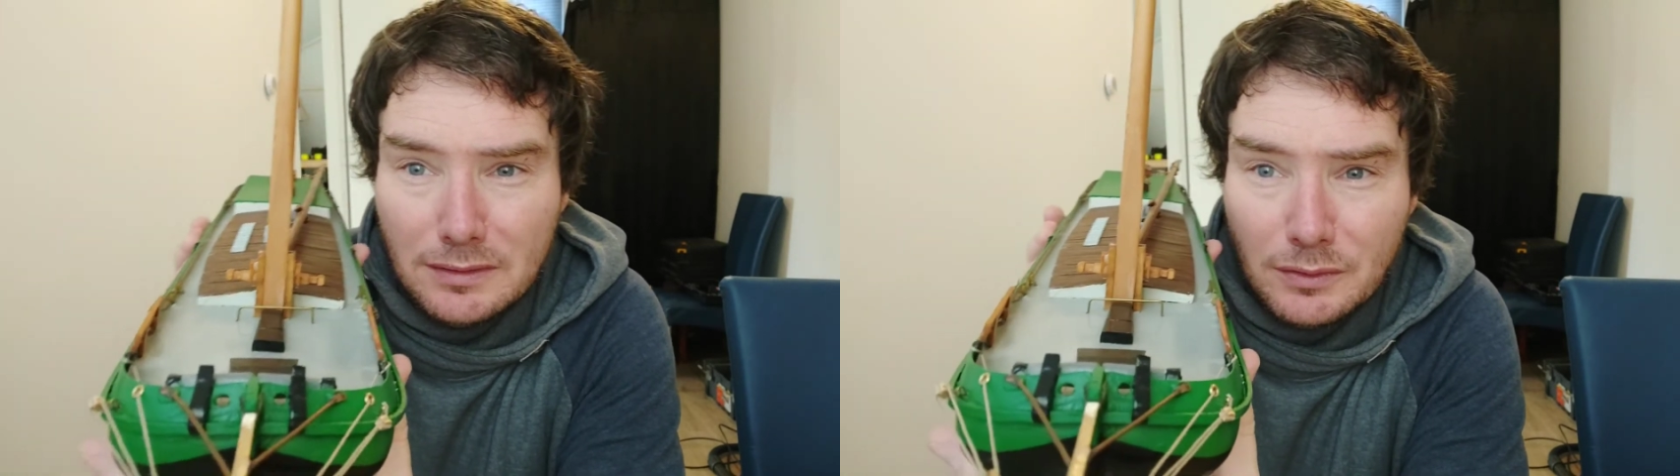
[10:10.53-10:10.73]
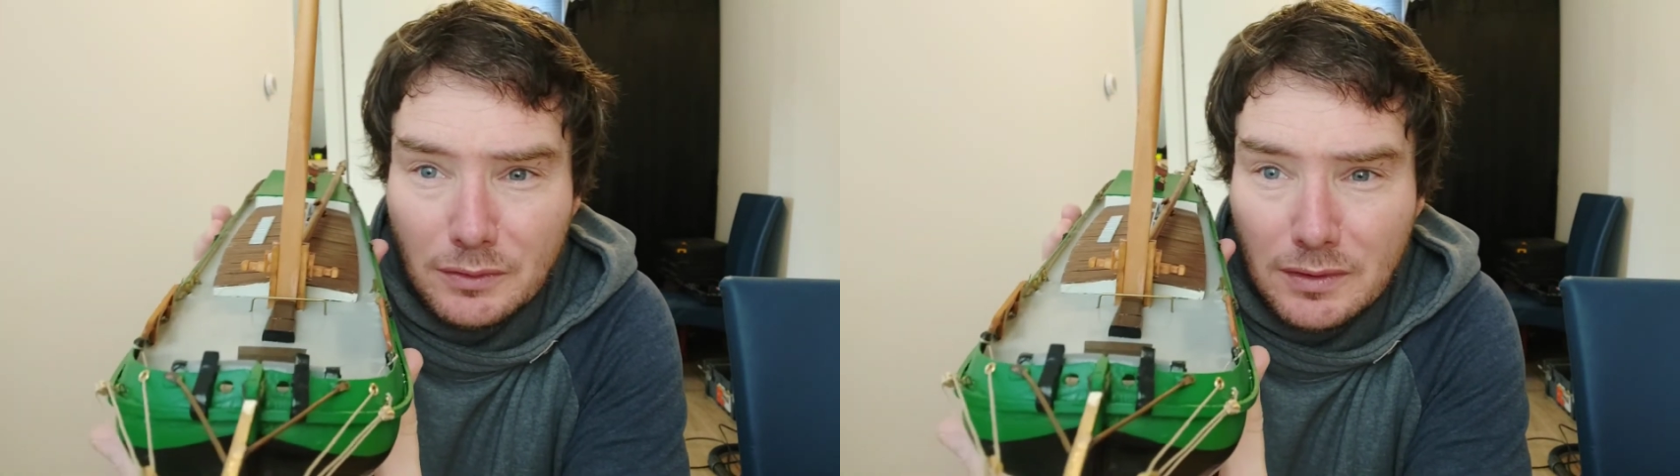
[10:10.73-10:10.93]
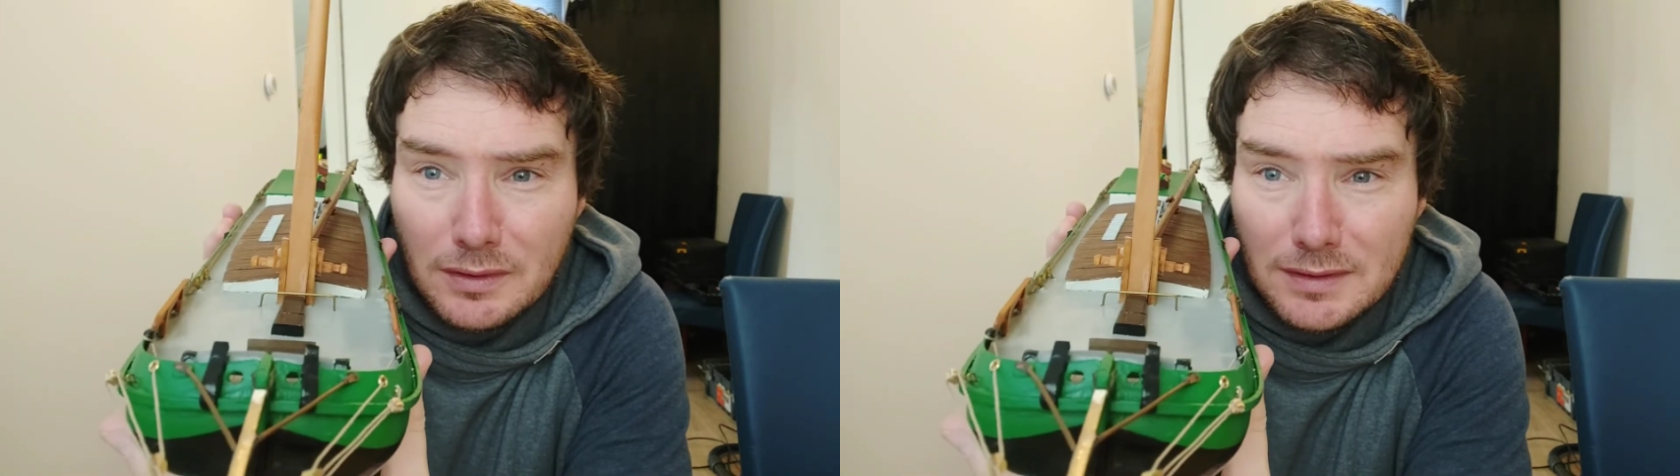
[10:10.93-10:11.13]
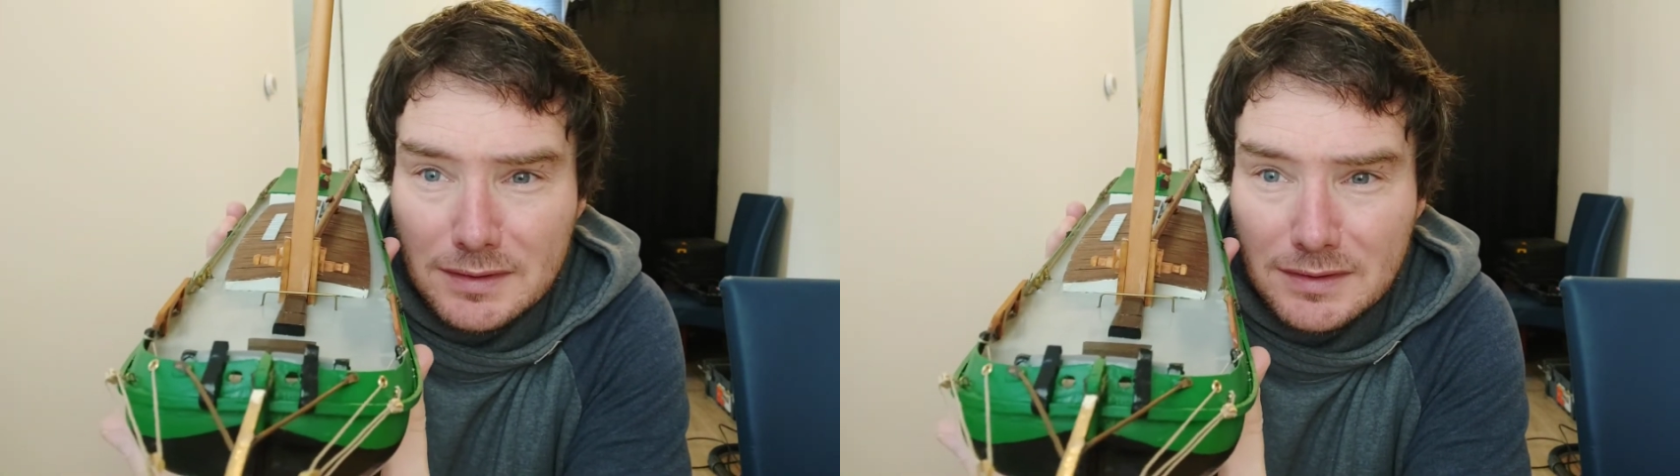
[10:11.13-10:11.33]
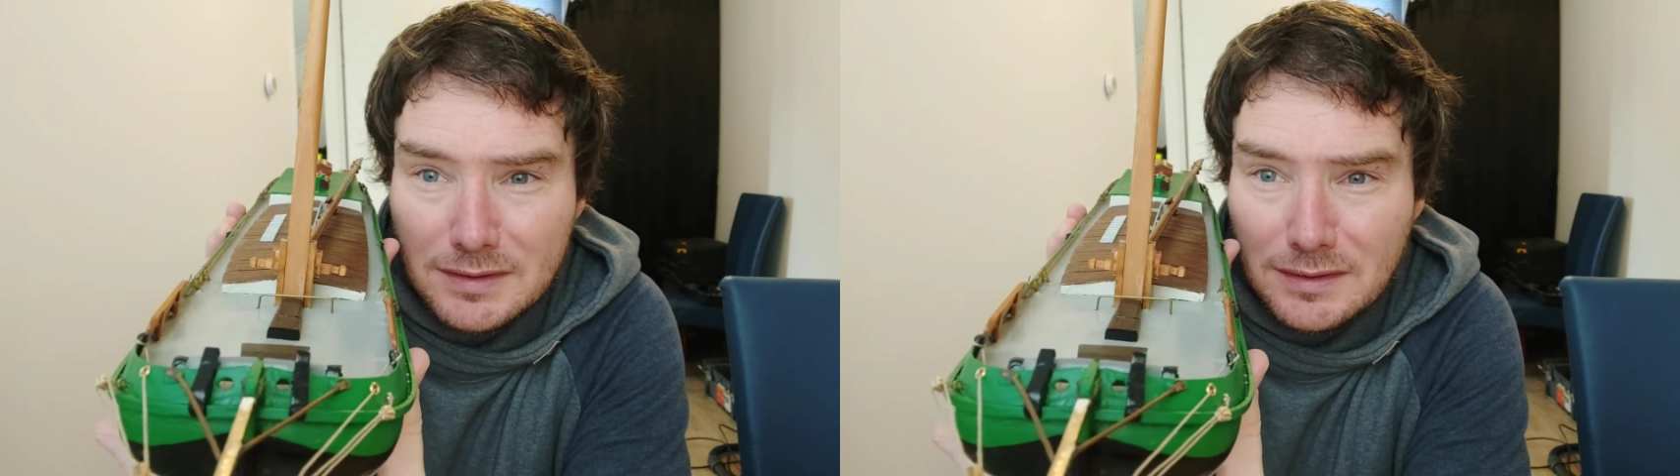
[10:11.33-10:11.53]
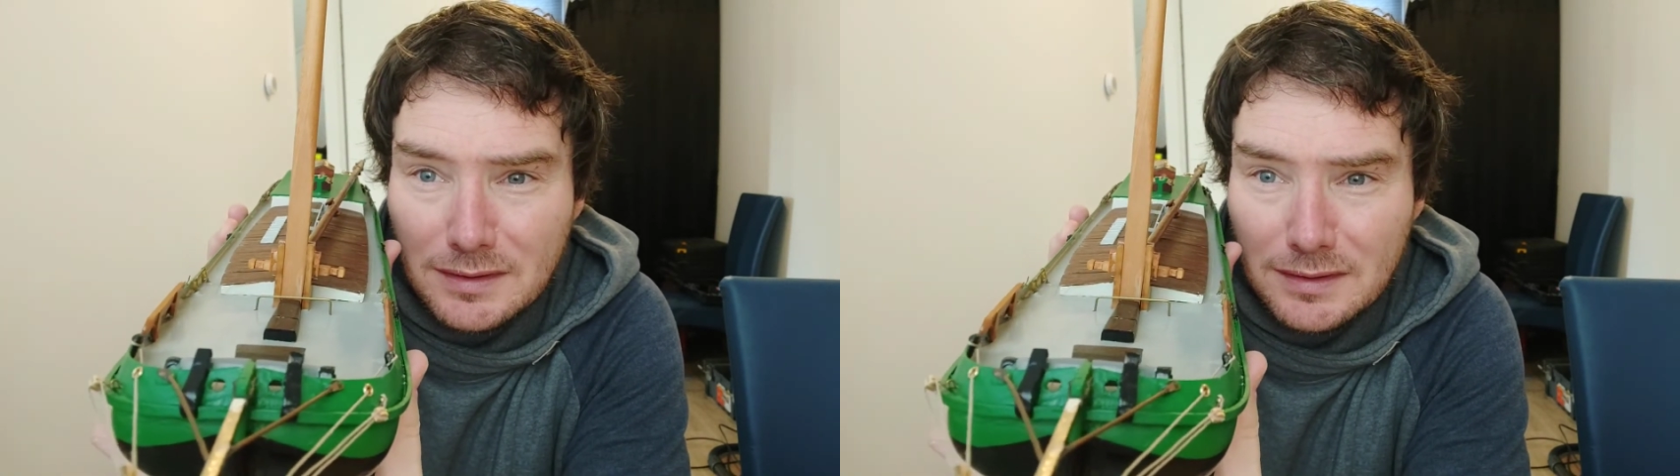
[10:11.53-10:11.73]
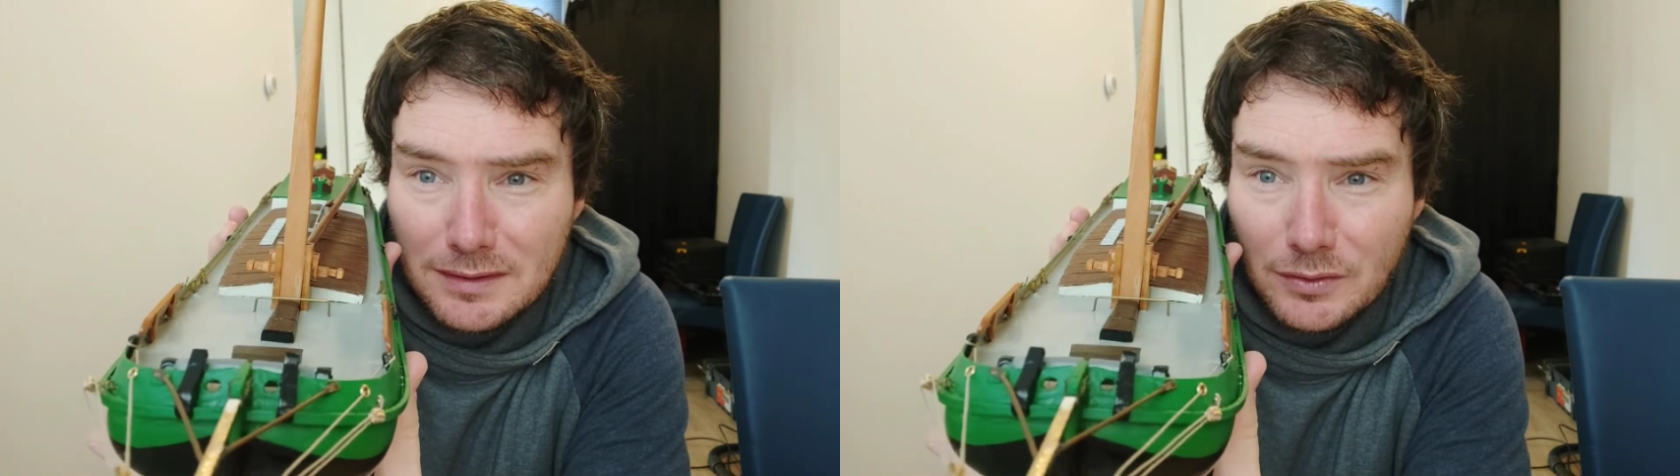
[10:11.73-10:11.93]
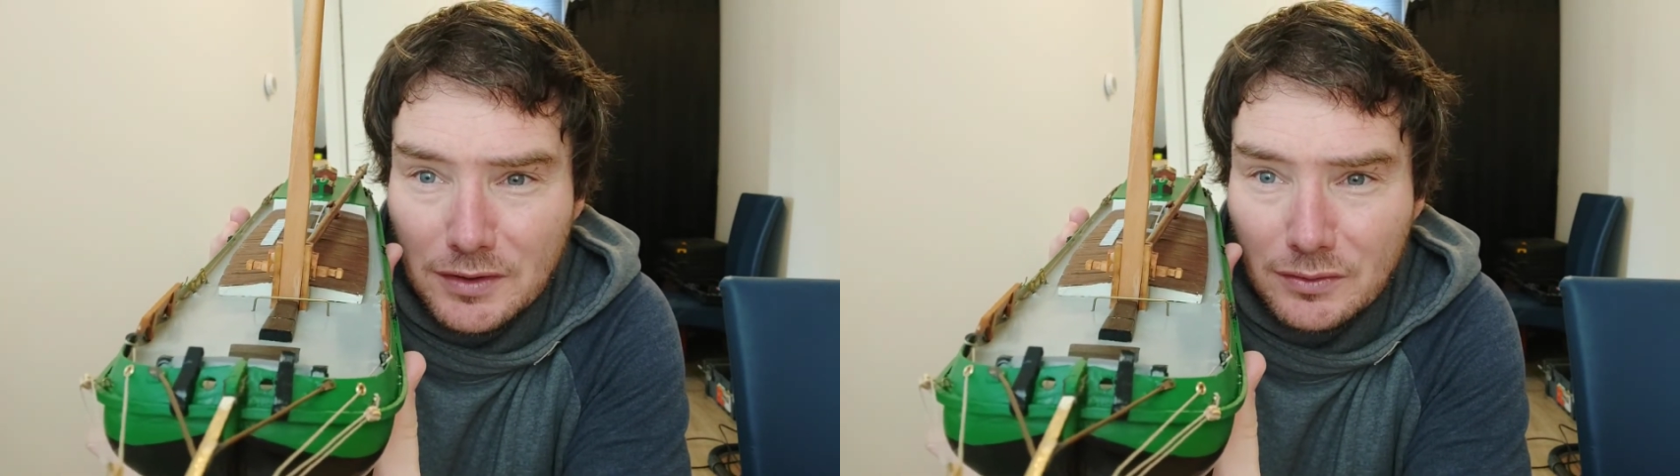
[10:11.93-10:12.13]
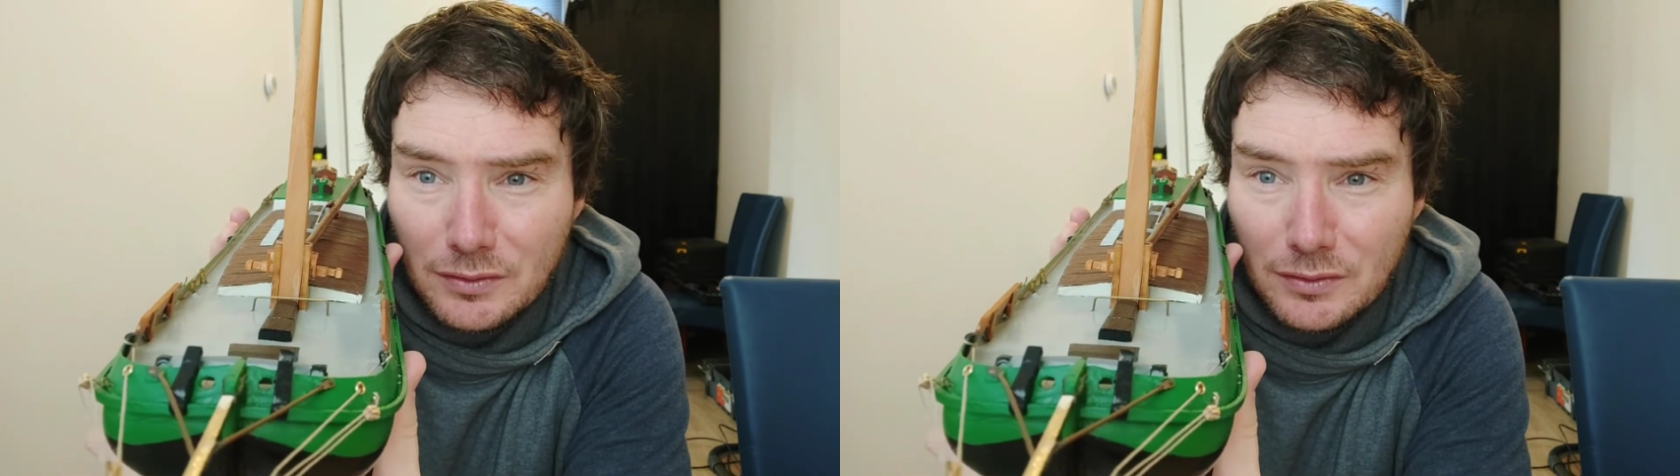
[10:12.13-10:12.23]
Look, it's not at